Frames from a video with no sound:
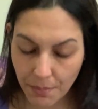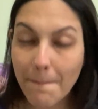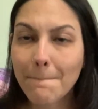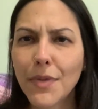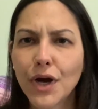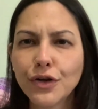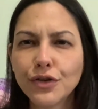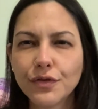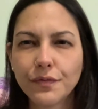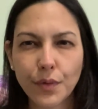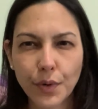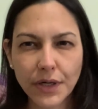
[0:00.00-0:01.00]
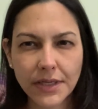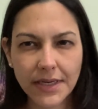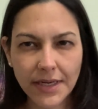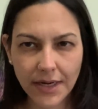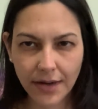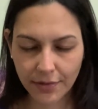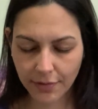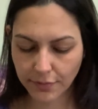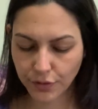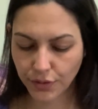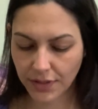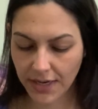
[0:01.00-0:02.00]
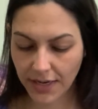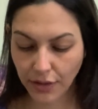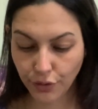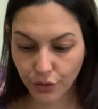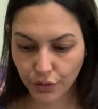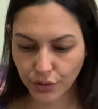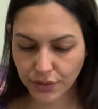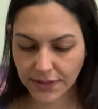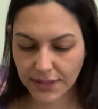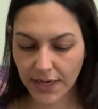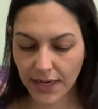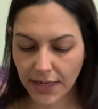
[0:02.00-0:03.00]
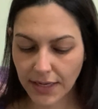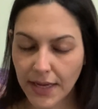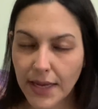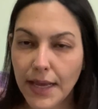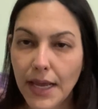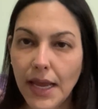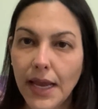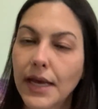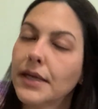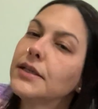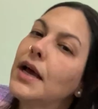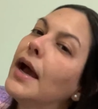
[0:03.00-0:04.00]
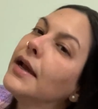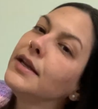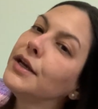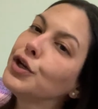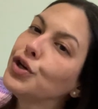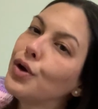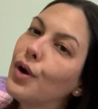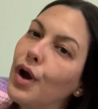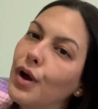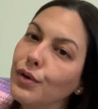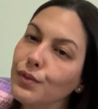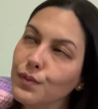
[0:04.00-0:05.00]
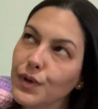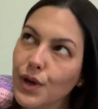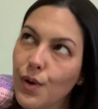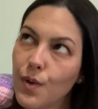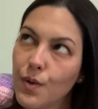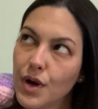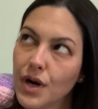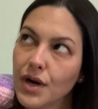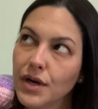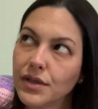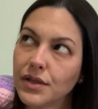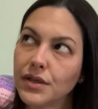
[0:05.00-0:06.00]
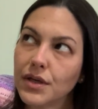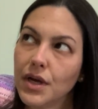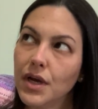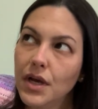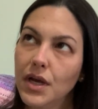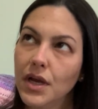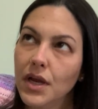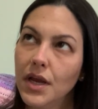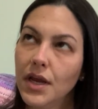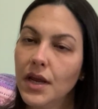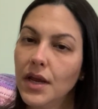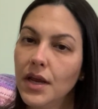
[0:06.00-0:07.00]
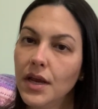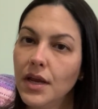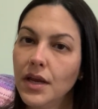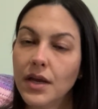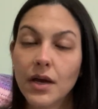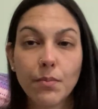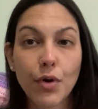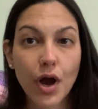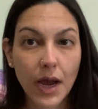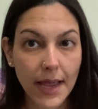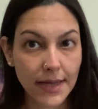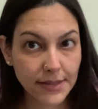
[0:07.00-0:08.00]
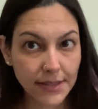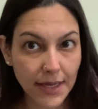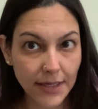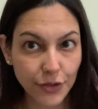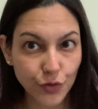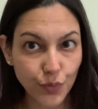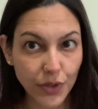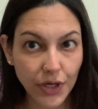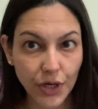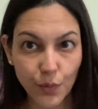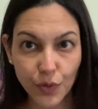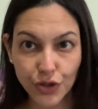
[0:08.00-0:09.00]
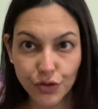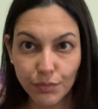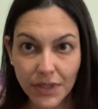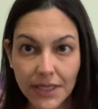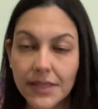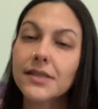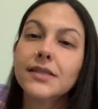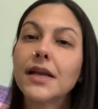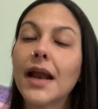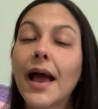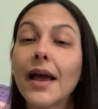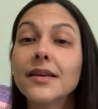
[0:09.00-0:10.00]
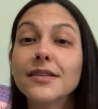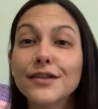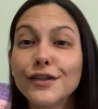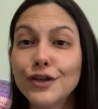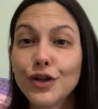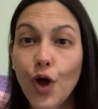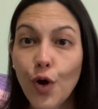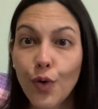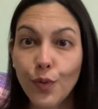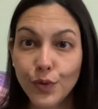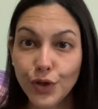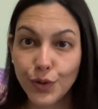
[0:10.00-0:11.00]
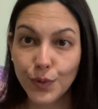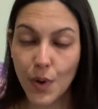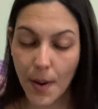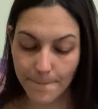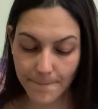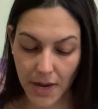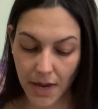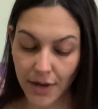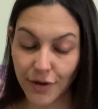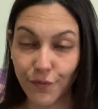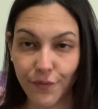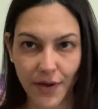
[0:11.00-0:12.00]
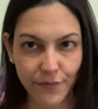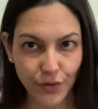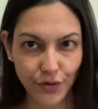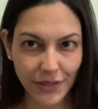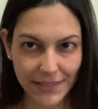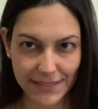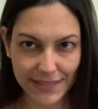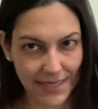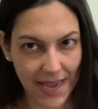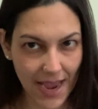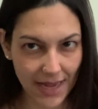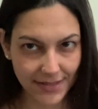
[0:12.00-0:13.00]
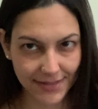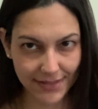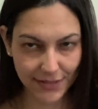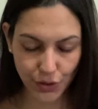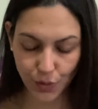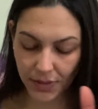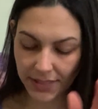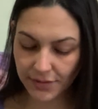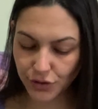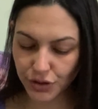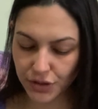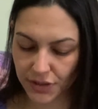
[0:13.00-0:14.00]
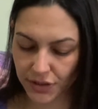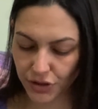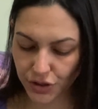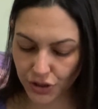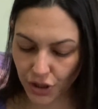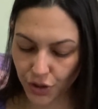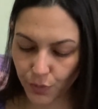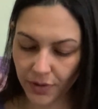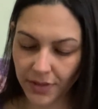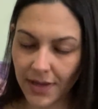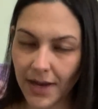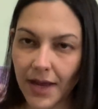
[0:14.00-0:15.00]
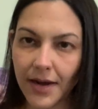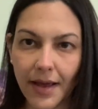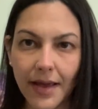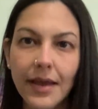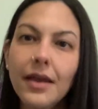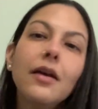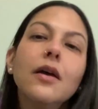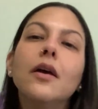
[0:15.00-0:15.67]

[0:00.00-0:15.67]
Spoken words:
March 14th today, Thursday, and I did not record a podcast last week, which means that I still owe you my February stats. So let's just start with that. I